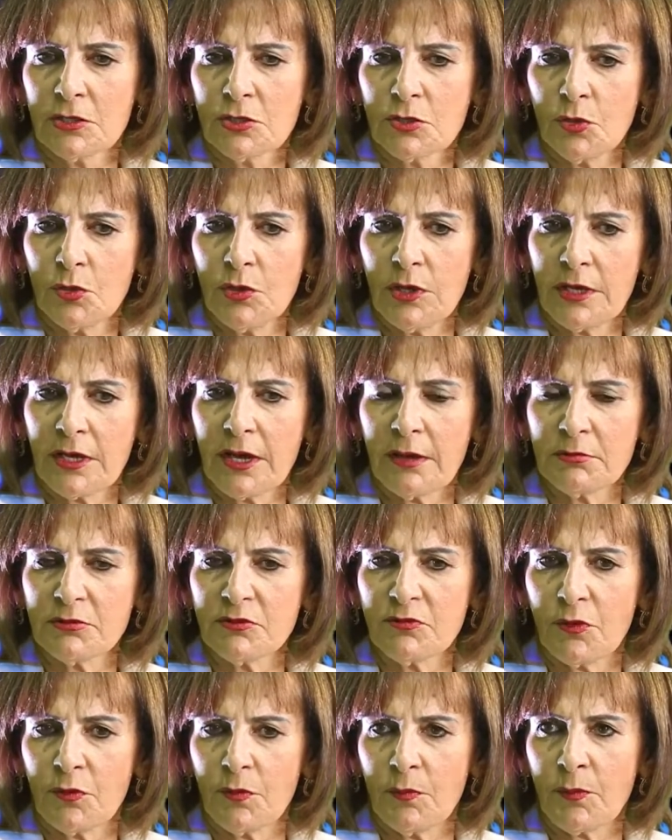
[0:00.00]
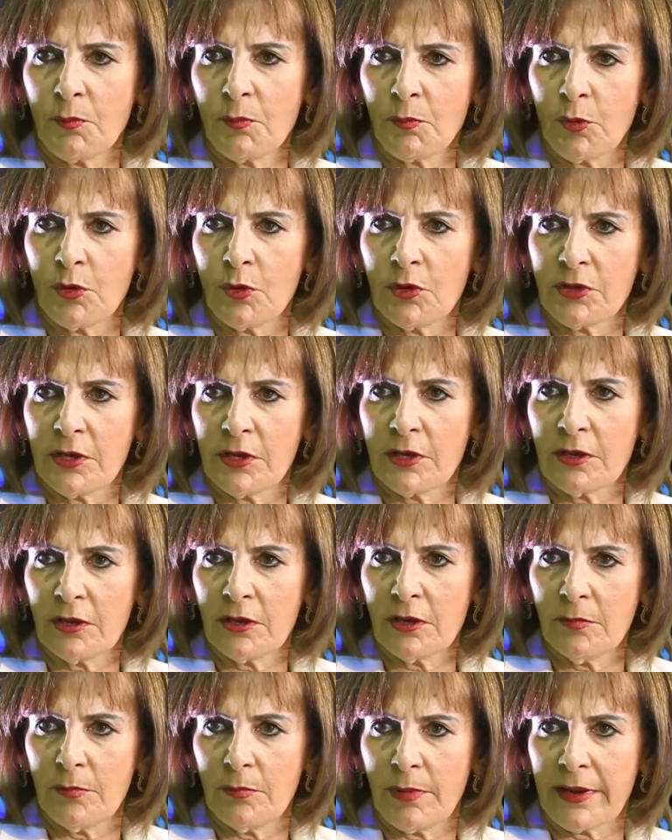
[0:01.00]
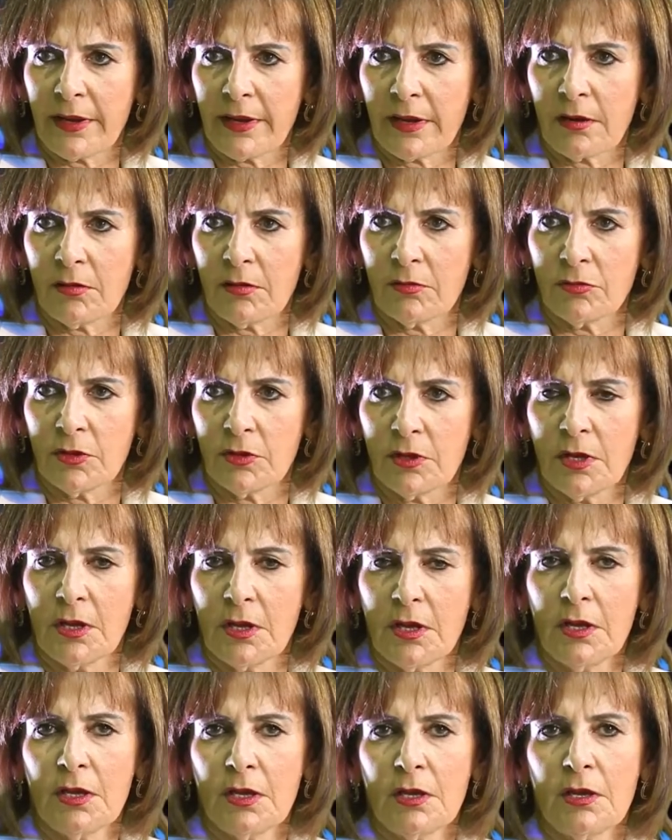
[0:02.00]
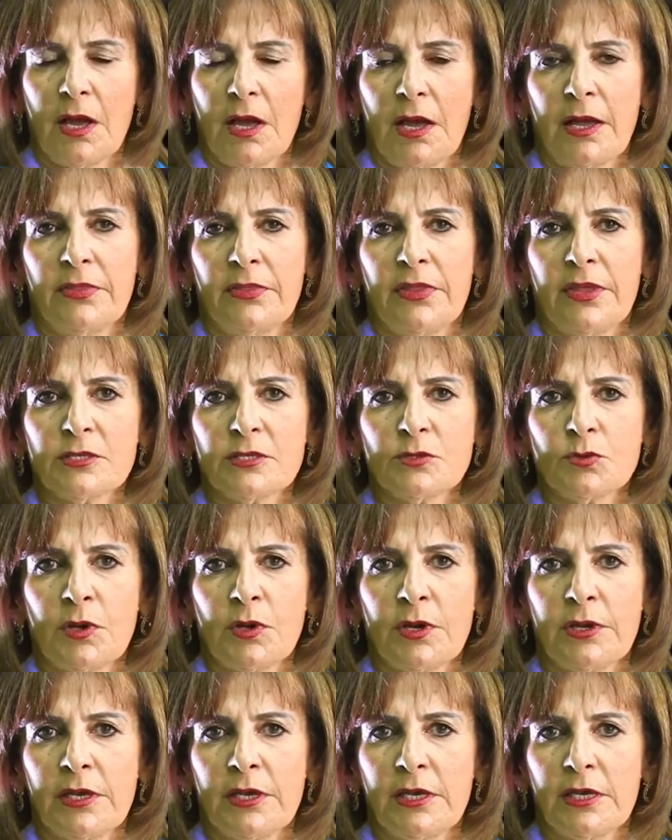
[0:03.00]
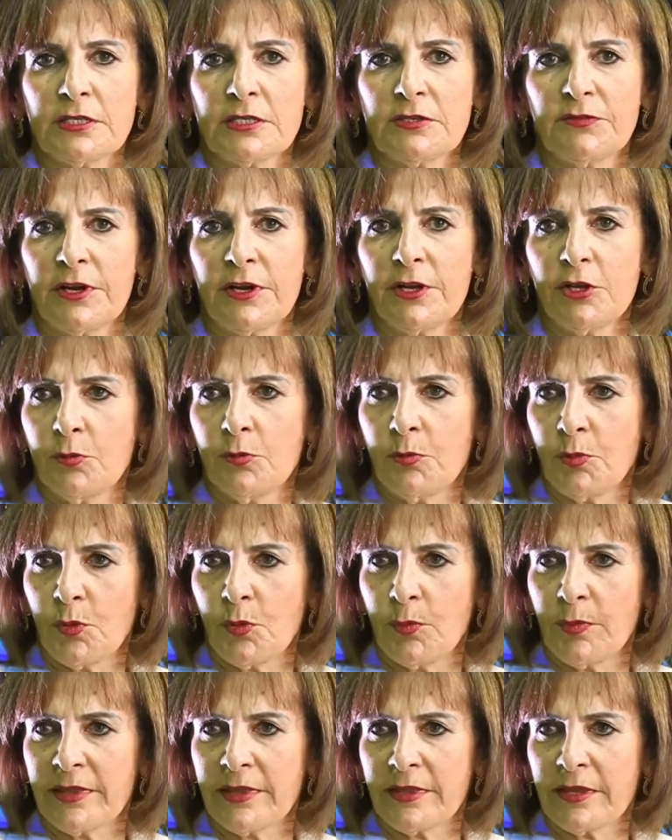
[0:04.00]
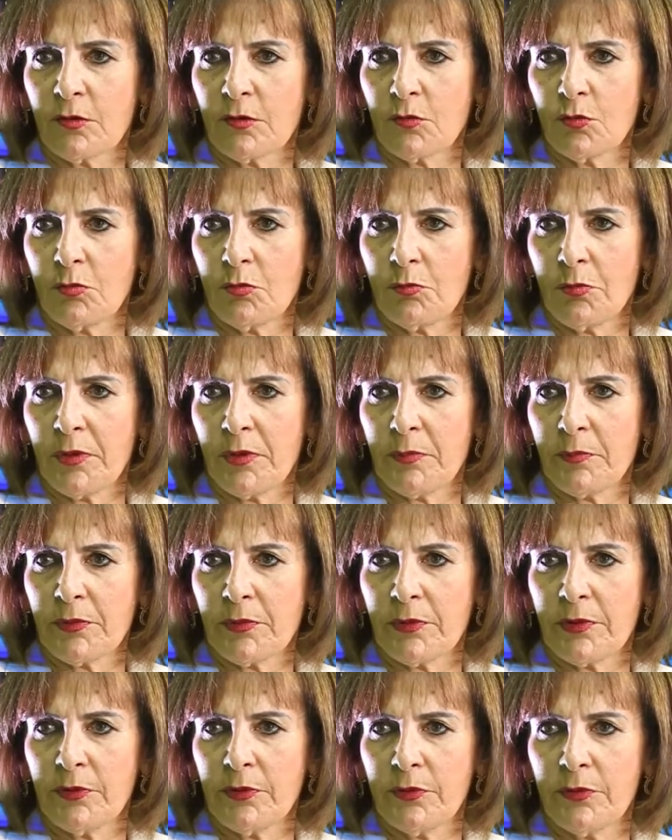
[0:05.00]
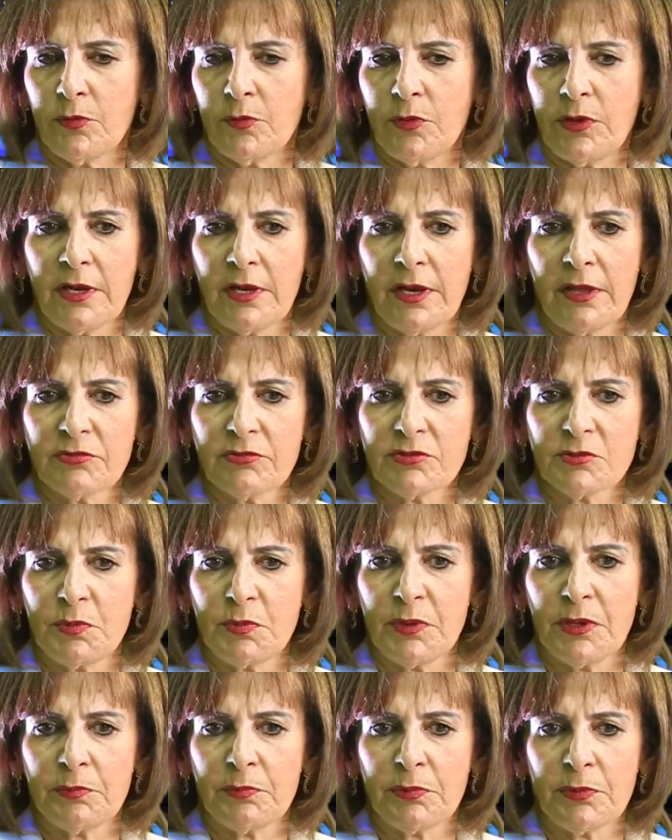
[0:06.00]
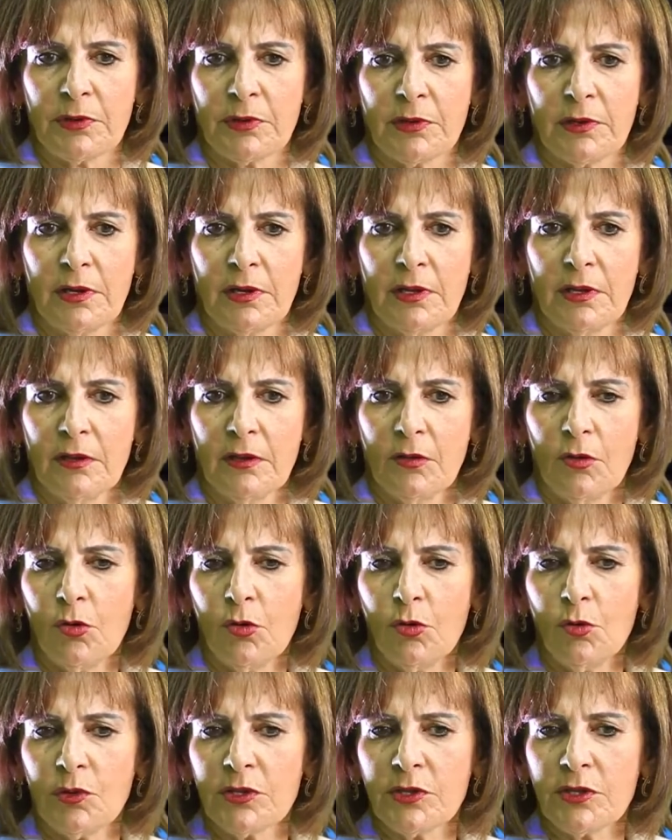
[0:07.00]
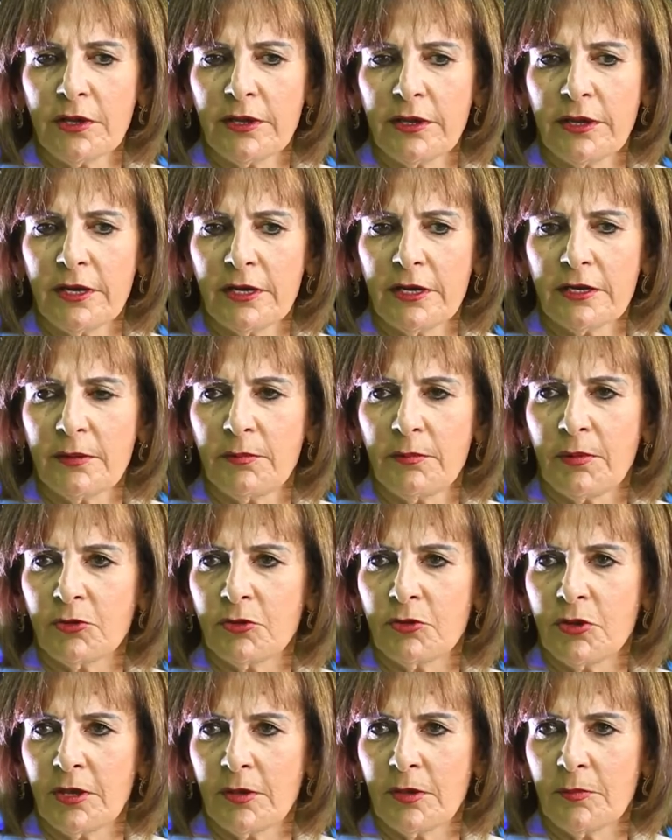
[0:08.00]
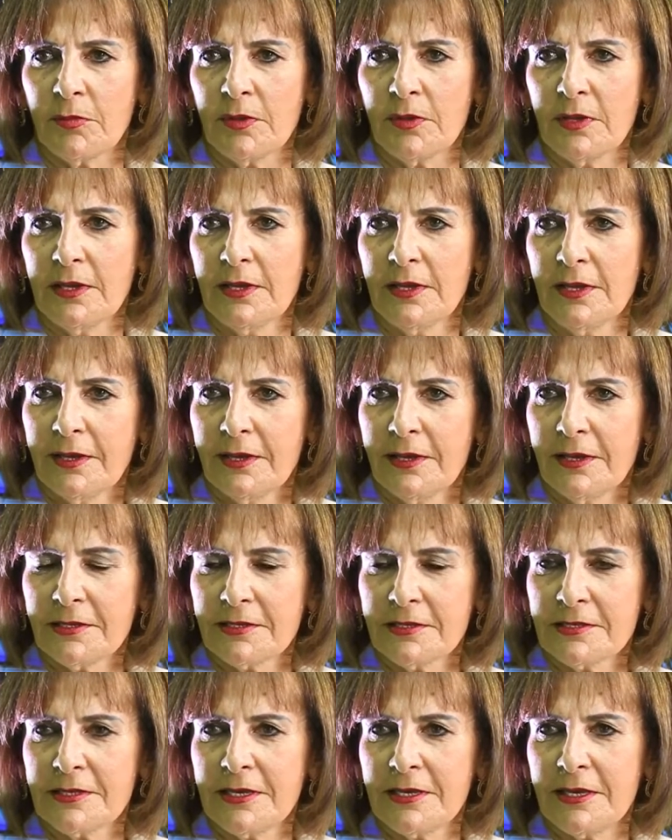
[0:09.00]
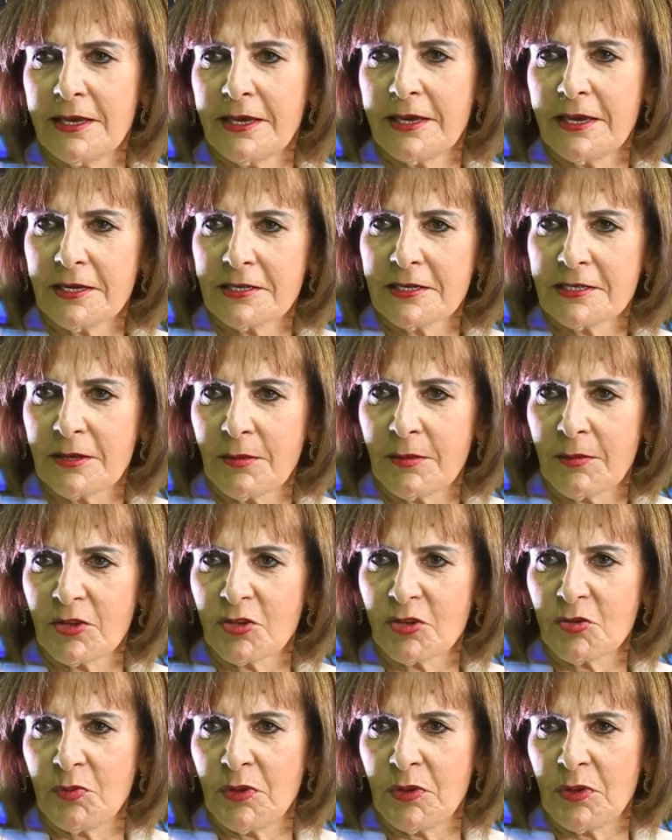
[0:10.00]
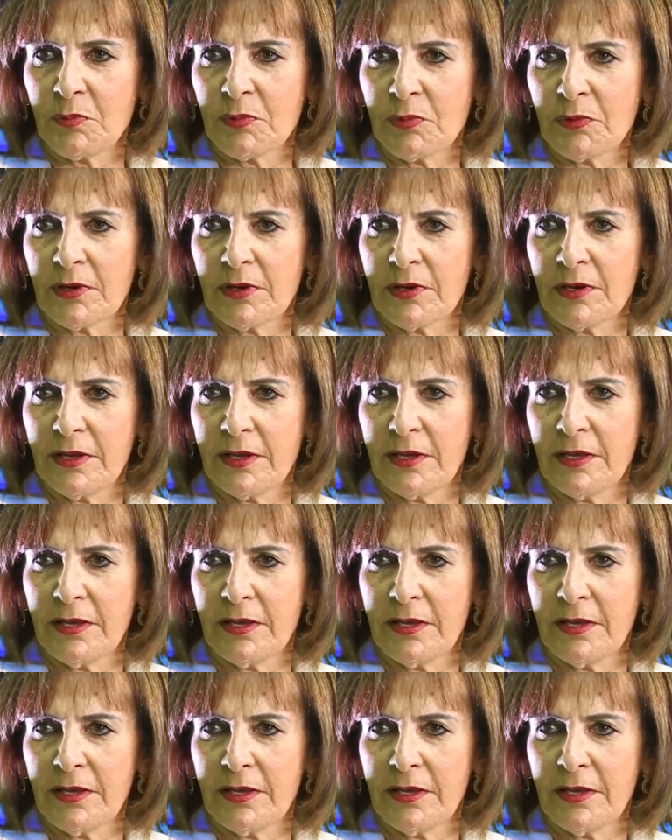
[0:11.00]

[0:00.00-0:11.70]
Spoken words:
So he comes from a political background. And that's why he is very diplomatic with people, you know, he loves people. All what I heard about him is he cares about people.